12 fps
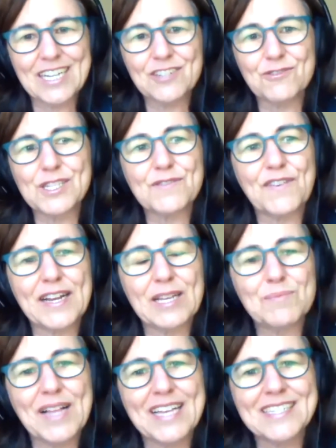countries
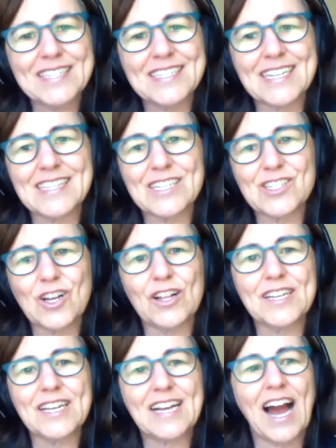fighting plastic that's
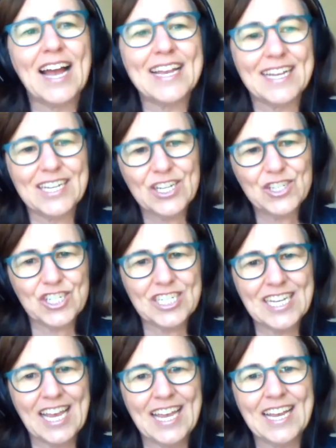called Gaia,
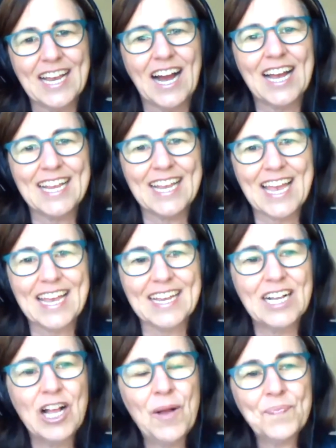
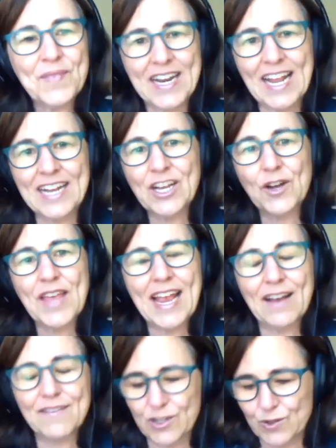G-A-I-A. And I know
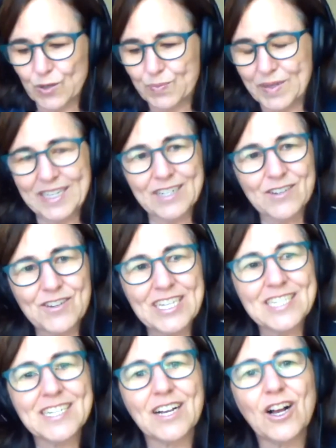they have a group in
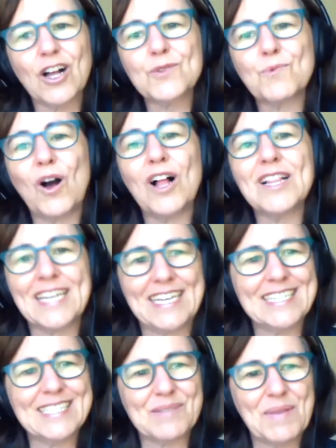Indonesia called
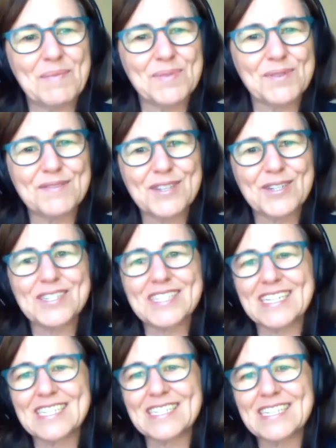WALHI, is a member of
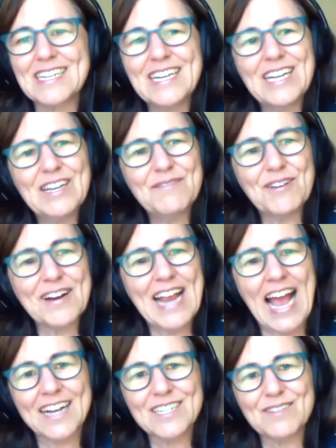theirs that is very
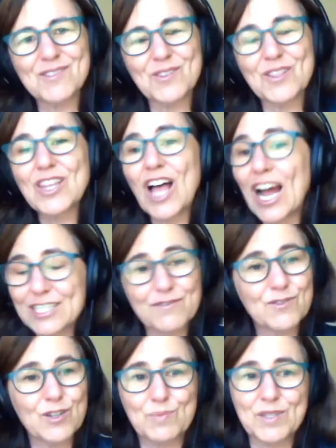active. So lots
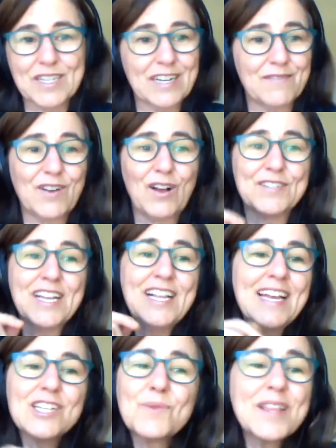of groups to get involved.
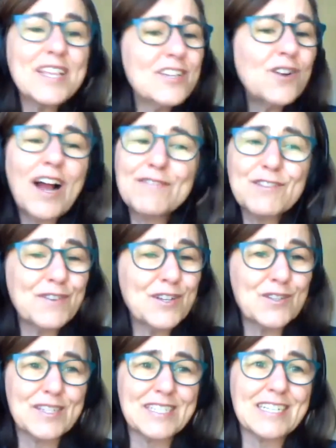So you don't have to
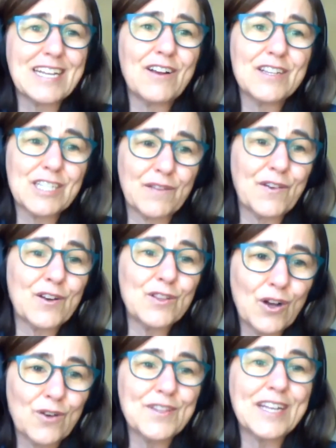figure this stuff out
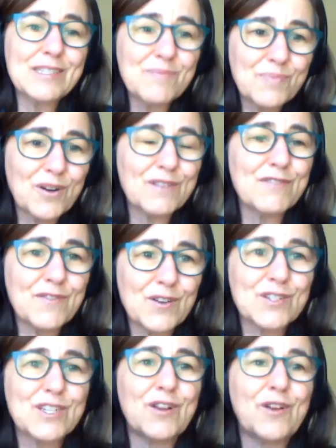alone. That's important for
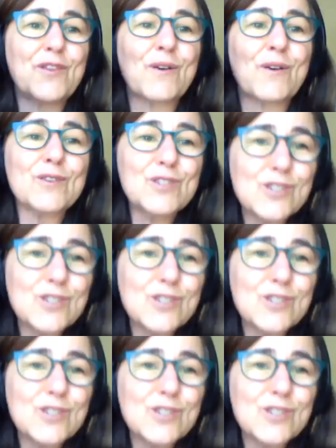folks to know. There are